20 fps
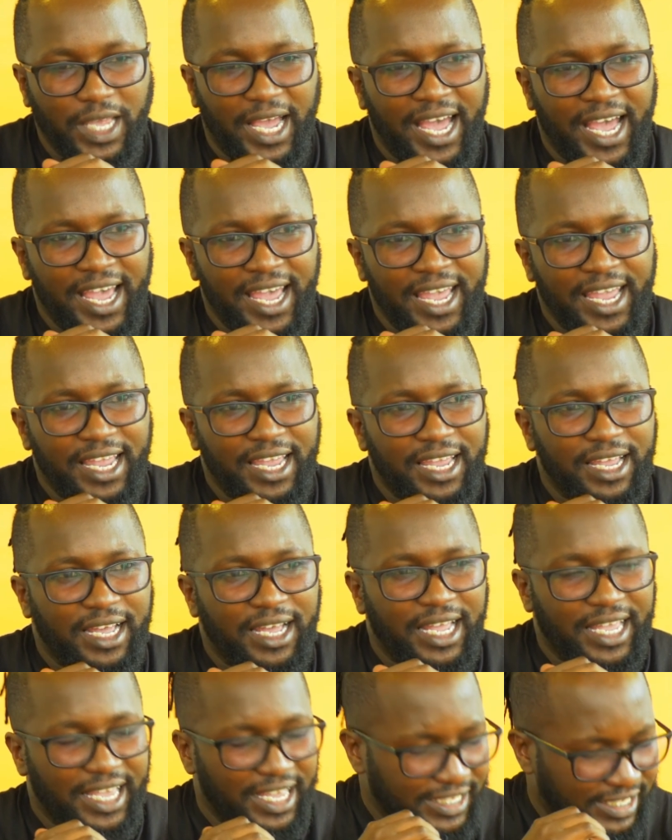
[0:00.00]
I
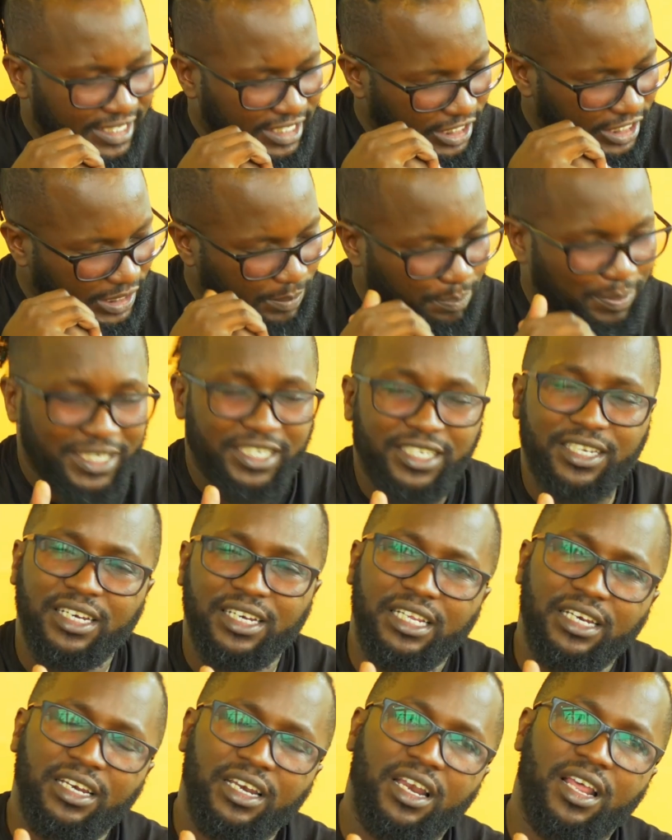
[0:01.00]

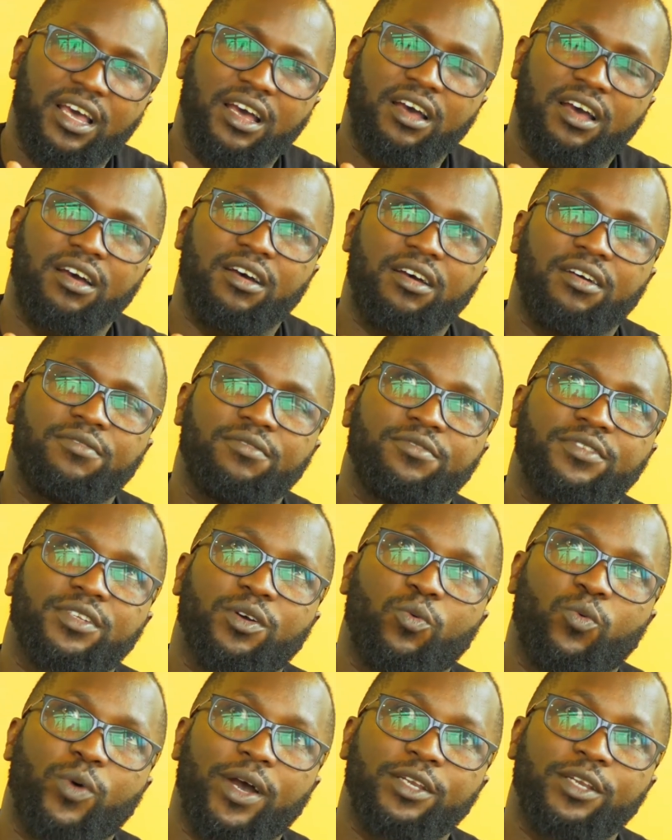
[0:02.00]
especially loved
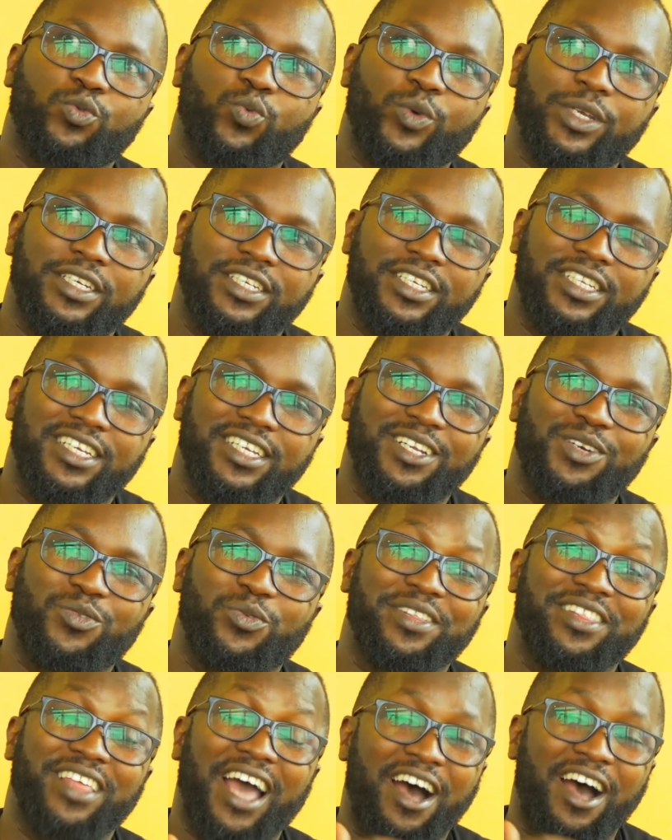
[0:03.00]
what we did
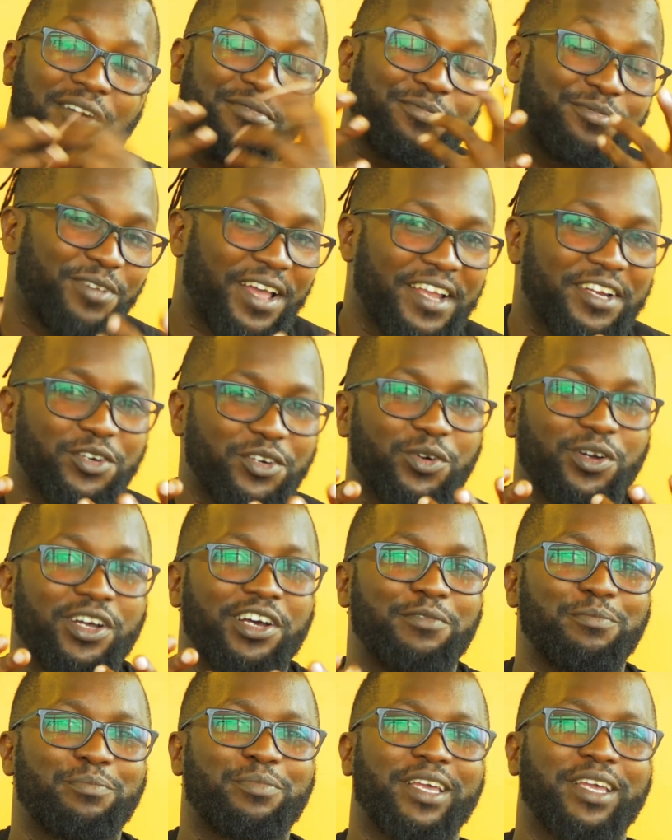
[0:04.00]
with our final
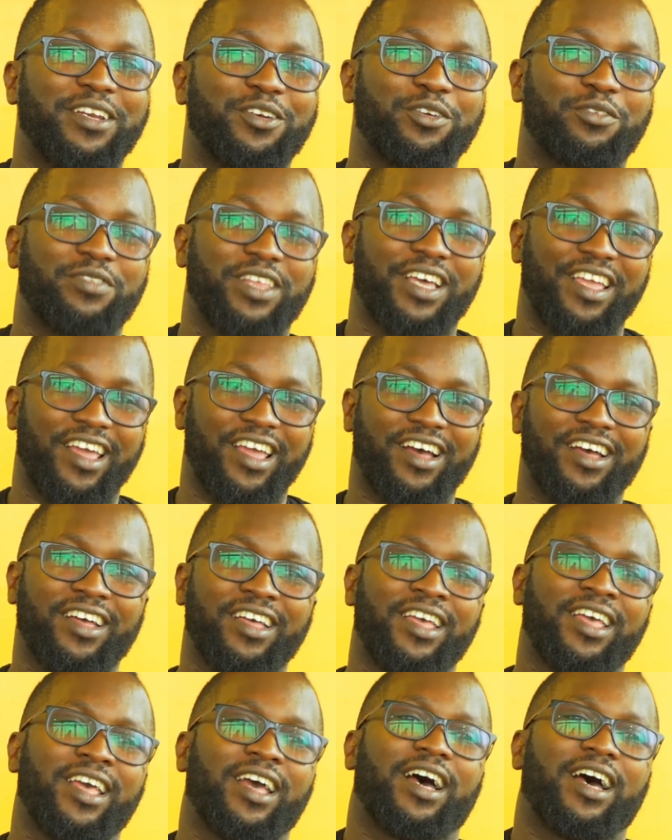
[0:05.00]
campaign of the
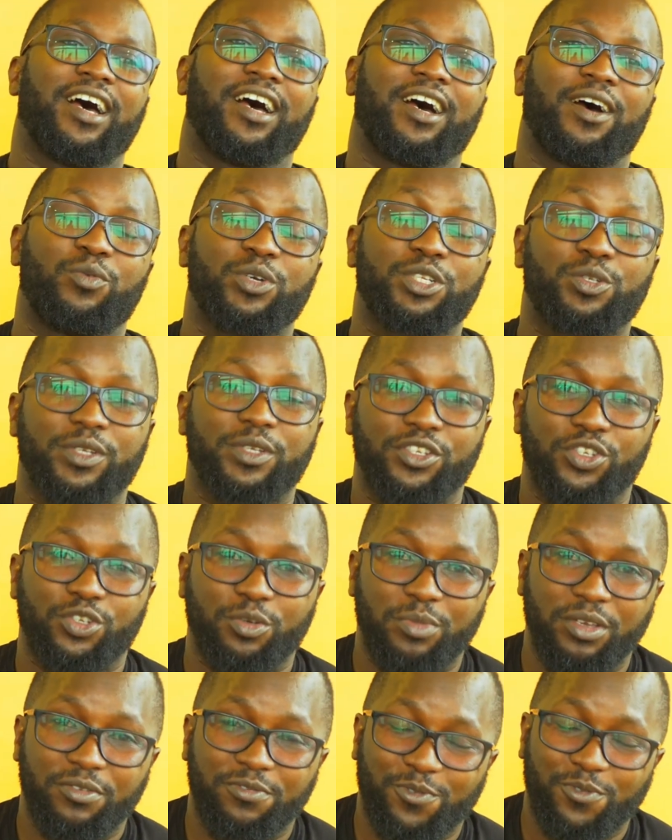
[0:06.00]
year, which was
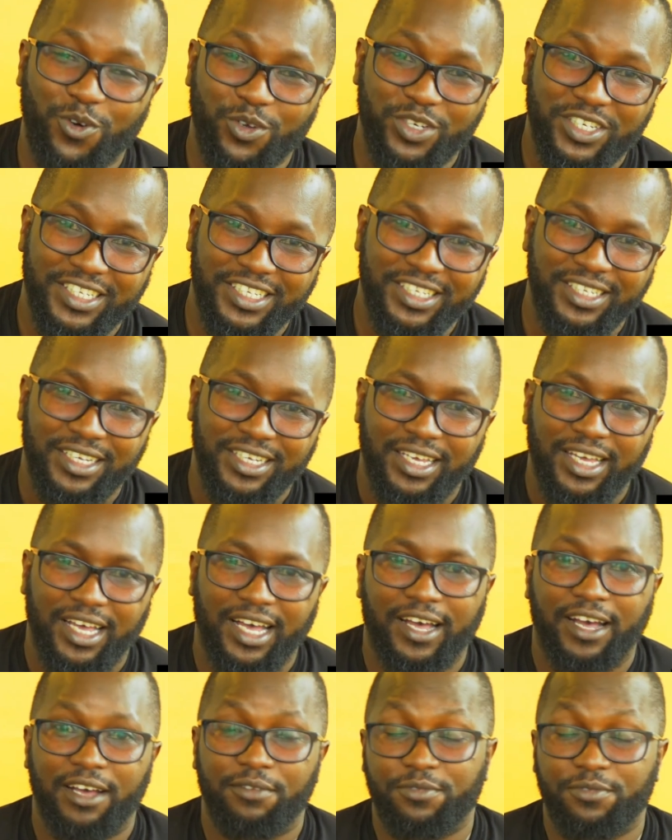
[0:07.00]

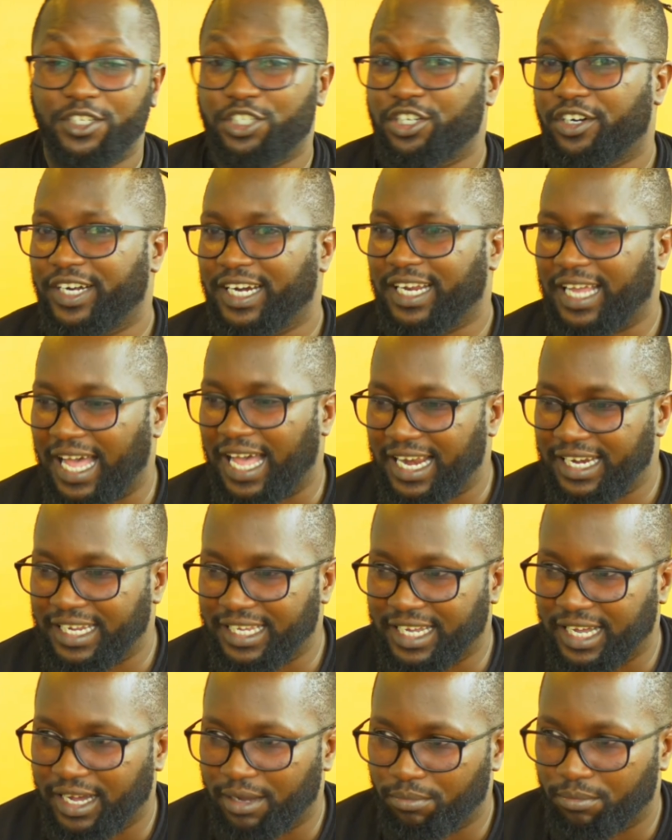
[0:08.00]
UB40, featuring Ali
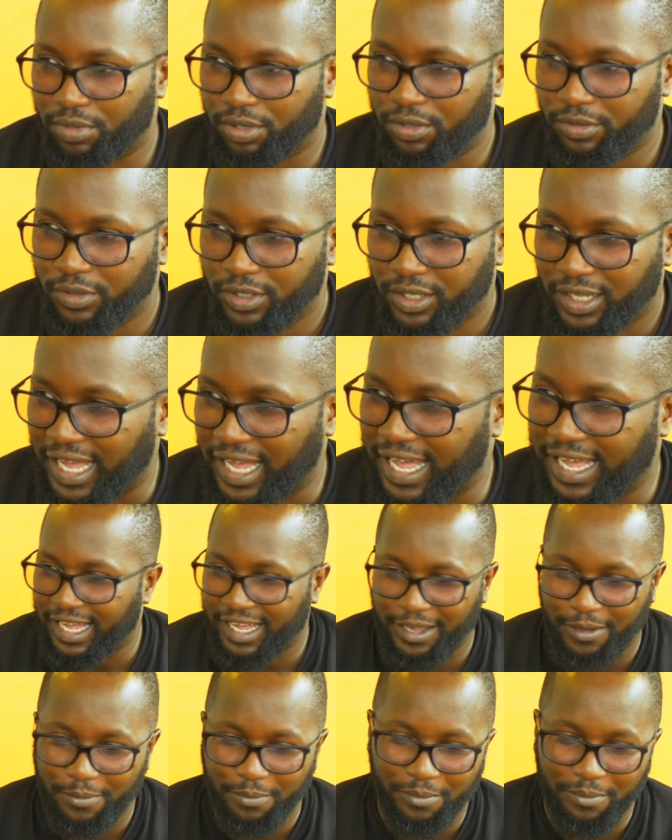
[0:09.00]
Campbell.
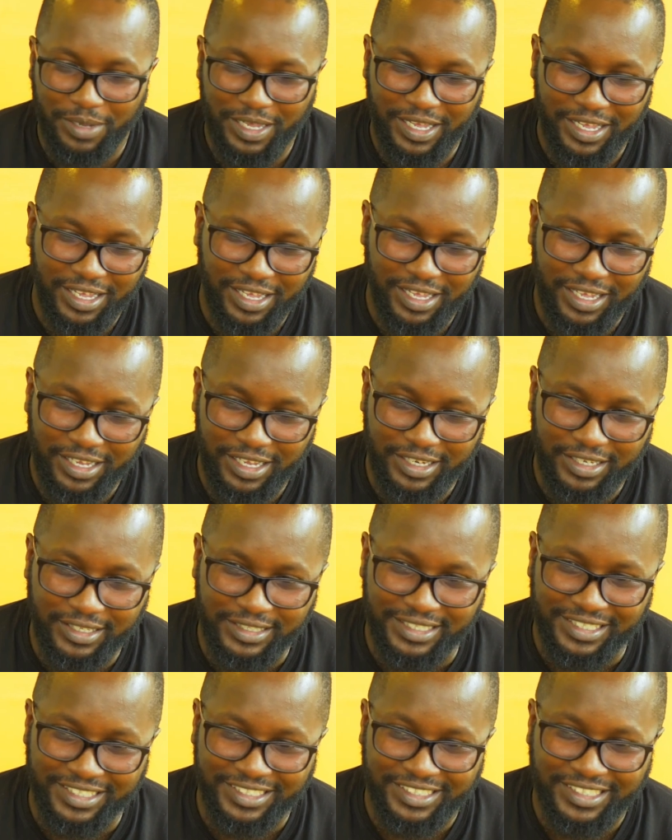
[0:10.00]

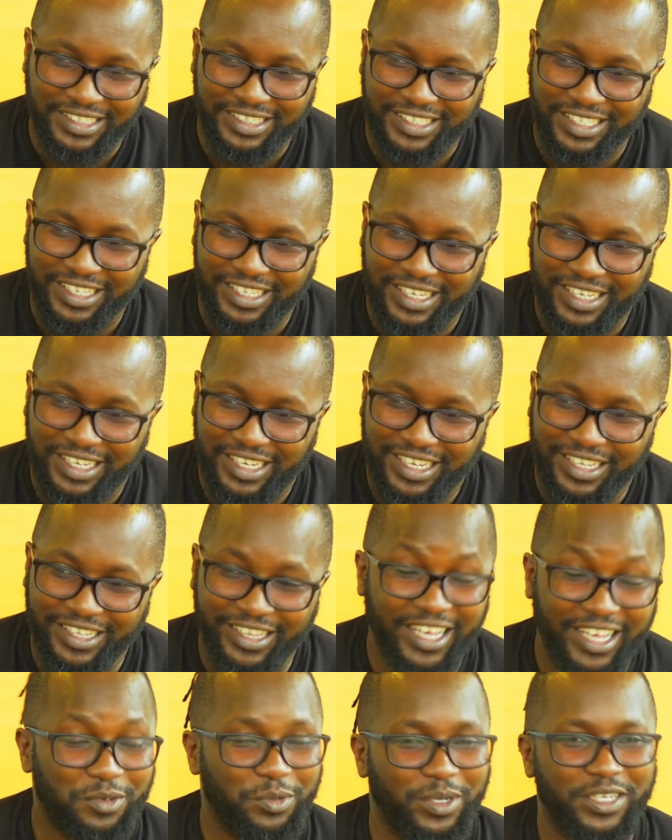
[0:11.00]
Man,
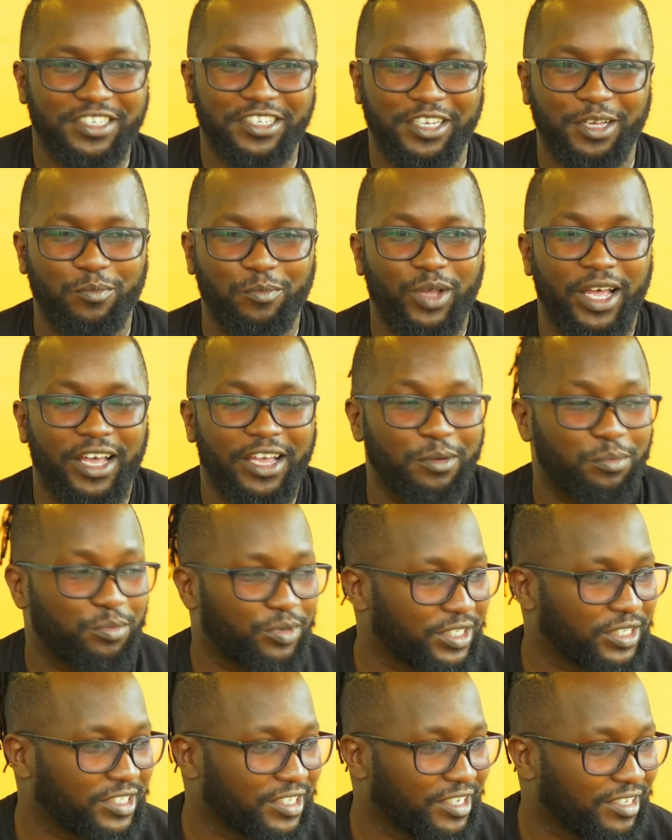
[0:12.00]
that was some high
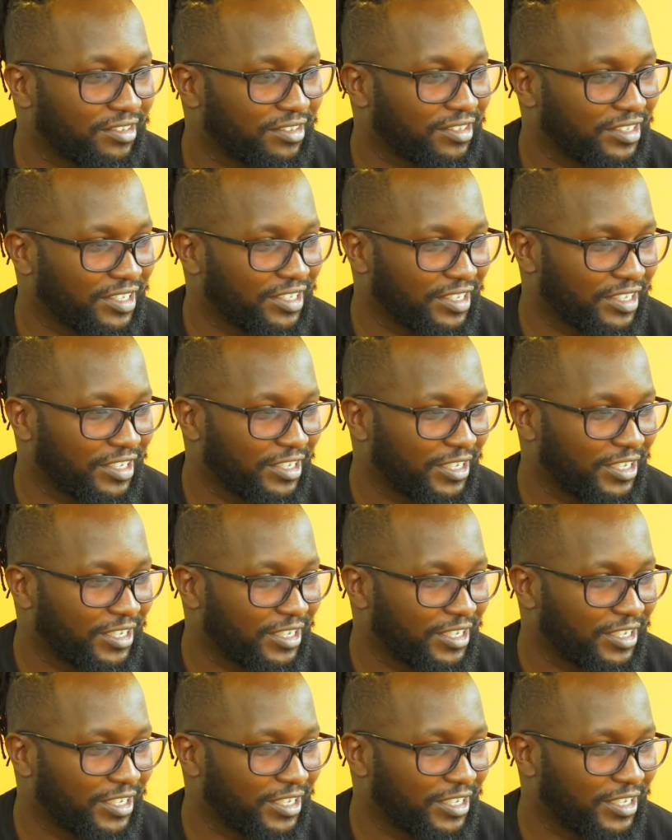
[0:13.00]
pressure thing.